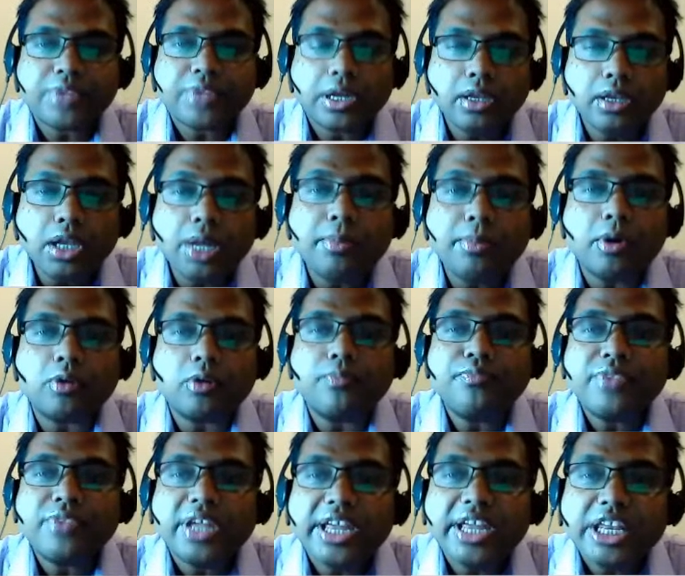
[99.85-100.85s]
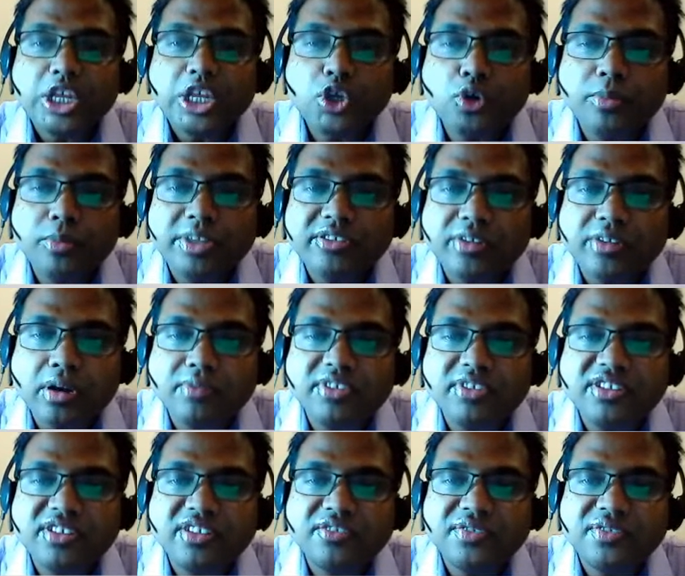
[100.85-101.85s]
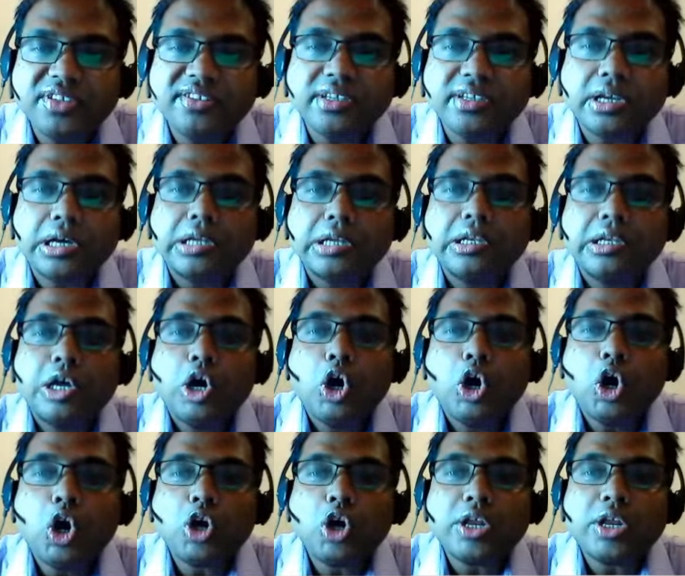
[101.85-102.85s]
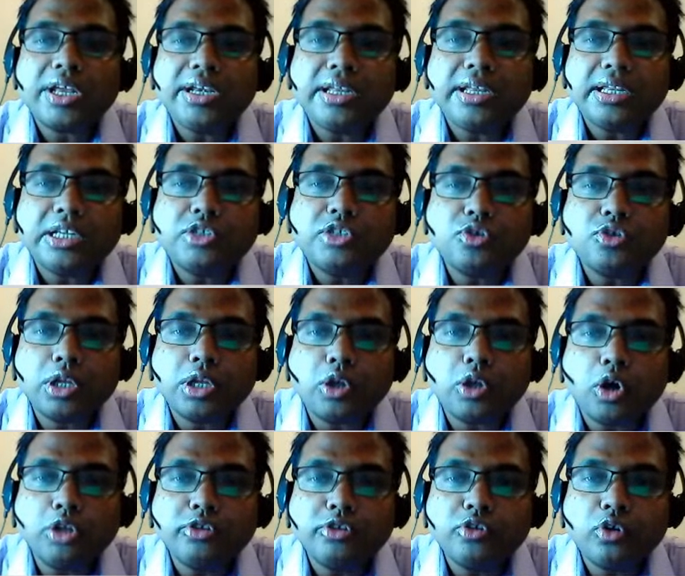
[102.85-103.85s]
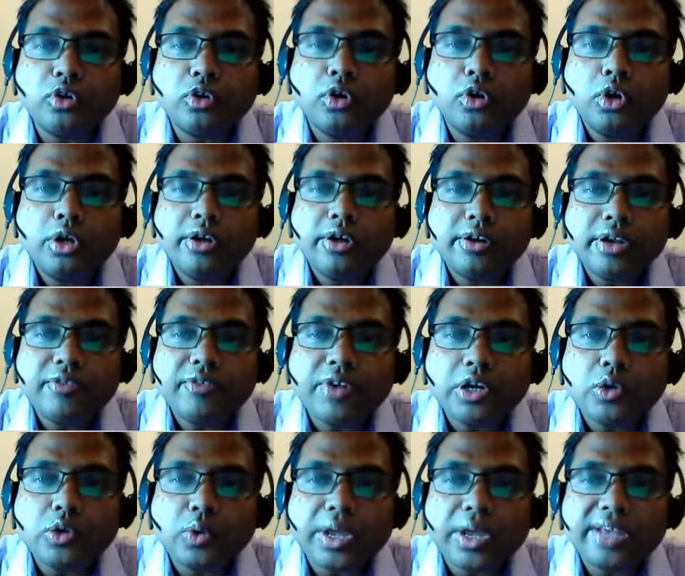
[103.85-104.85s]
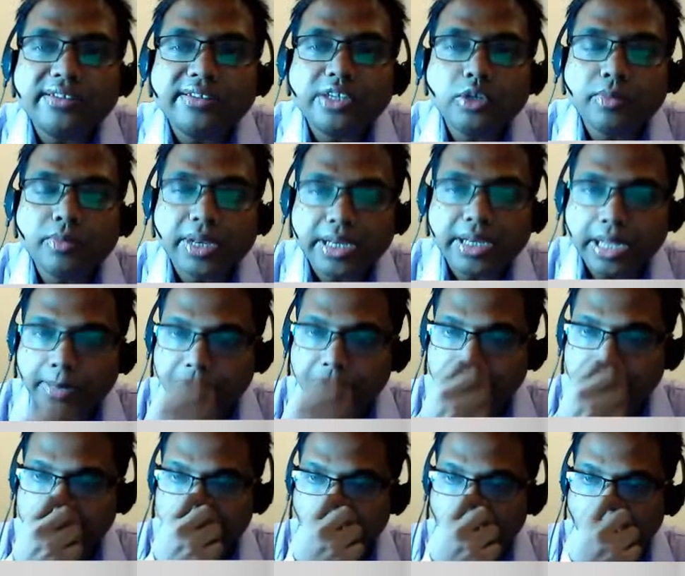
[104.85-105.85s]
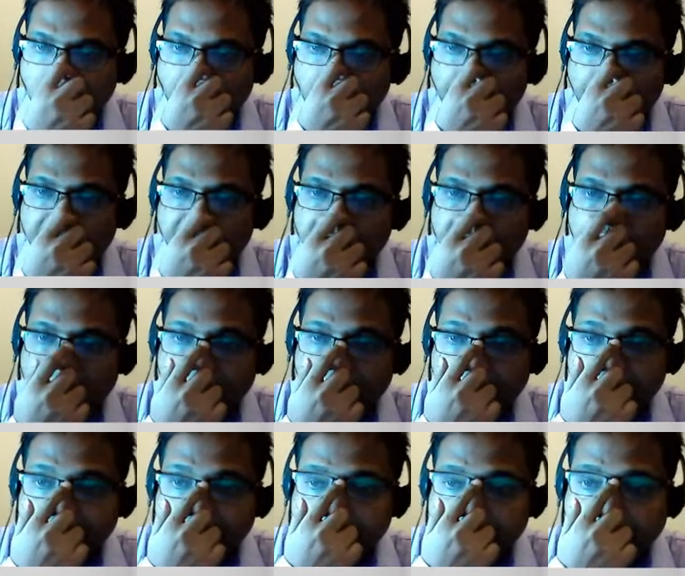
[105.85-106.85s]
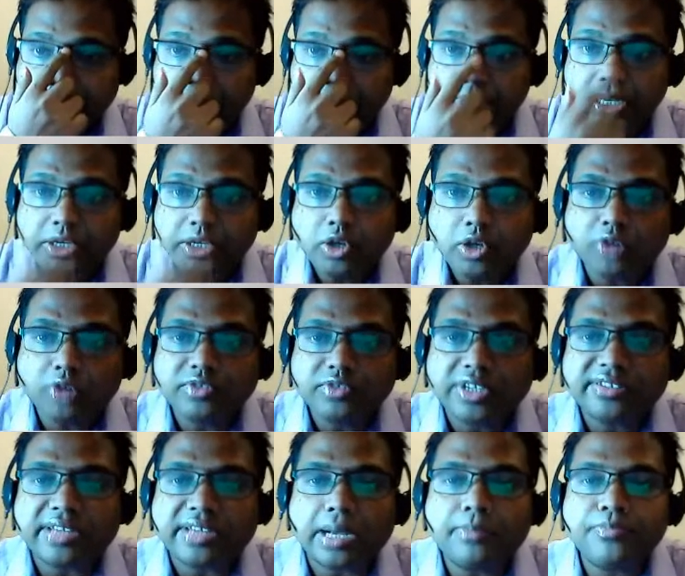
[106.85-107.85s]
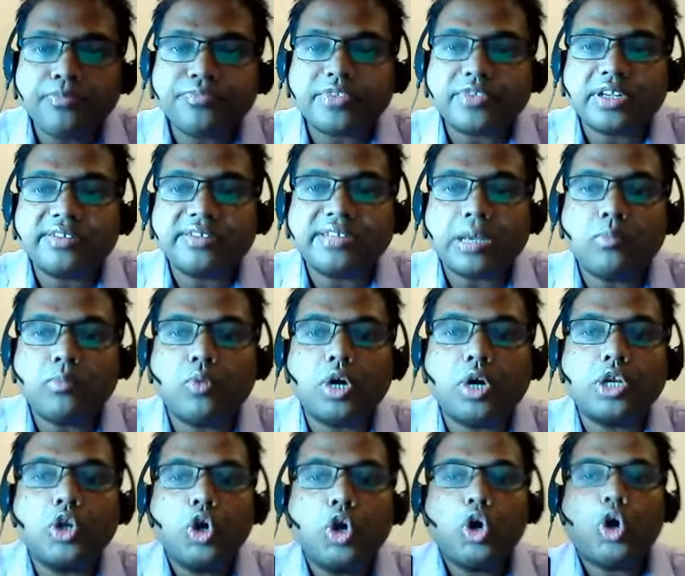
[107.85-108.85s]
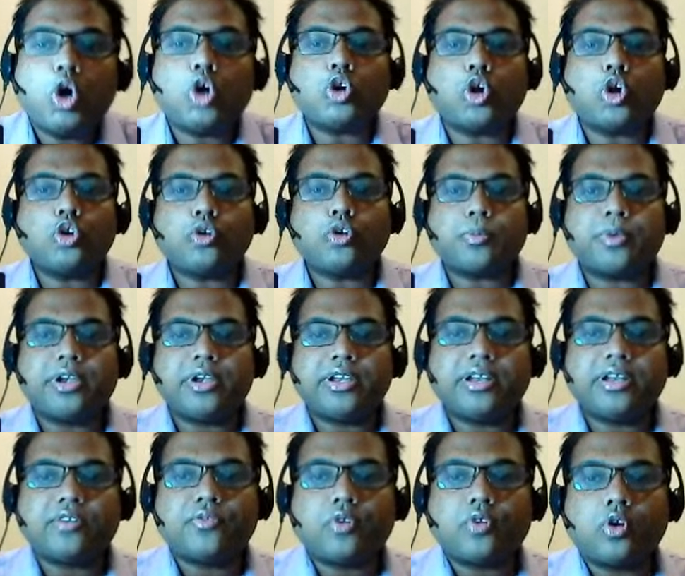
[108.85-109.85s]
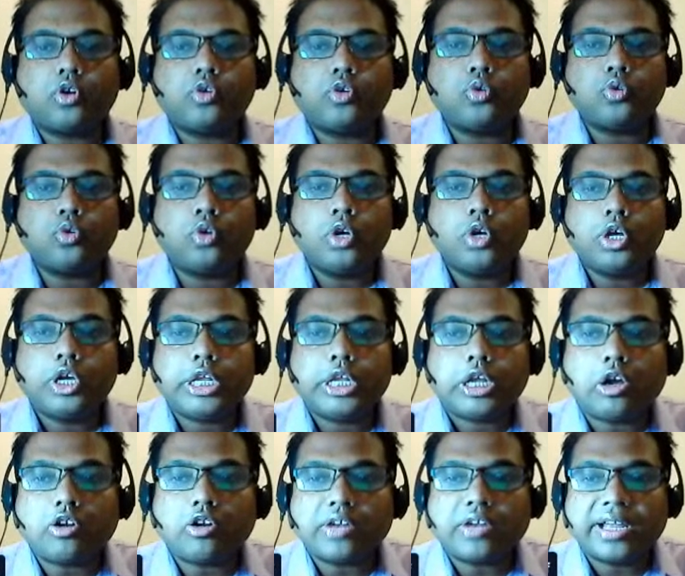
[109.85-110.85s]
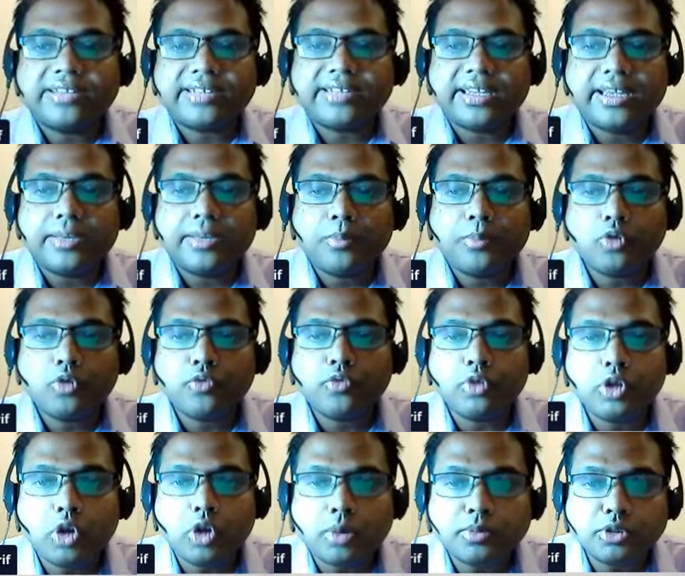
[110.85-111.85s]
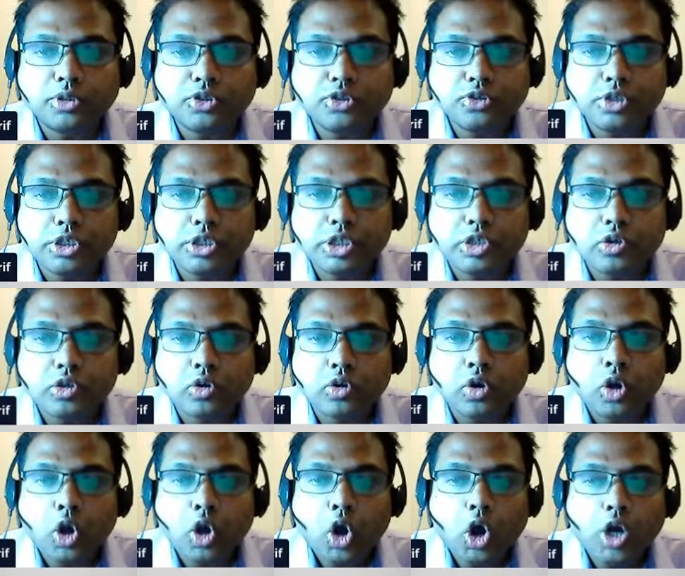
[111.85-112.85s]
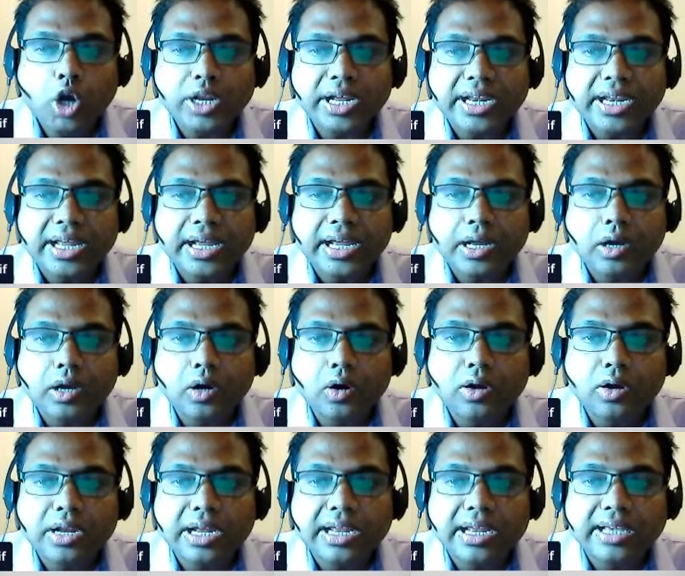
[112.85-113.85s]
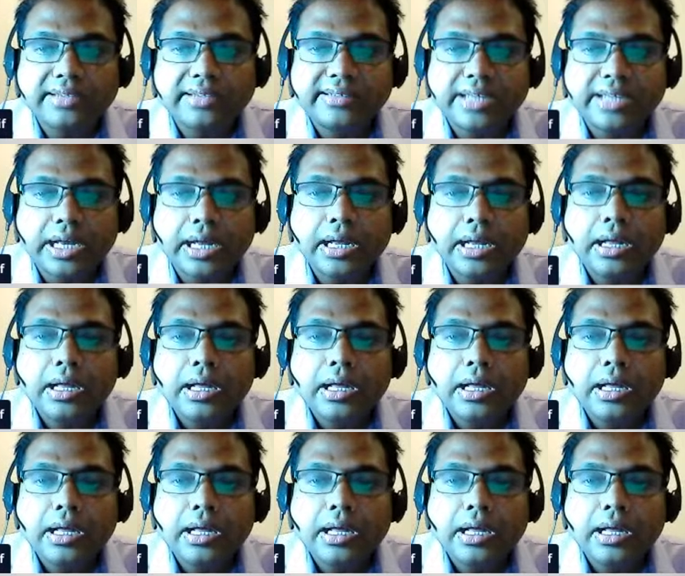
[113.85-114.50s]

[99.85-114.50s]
Labor, any human services, physical or intellectual, also referred to as human capital. Entrepreneurship, the ability of the someone on entrepreneur to recognize a portfolio opportunity to organize the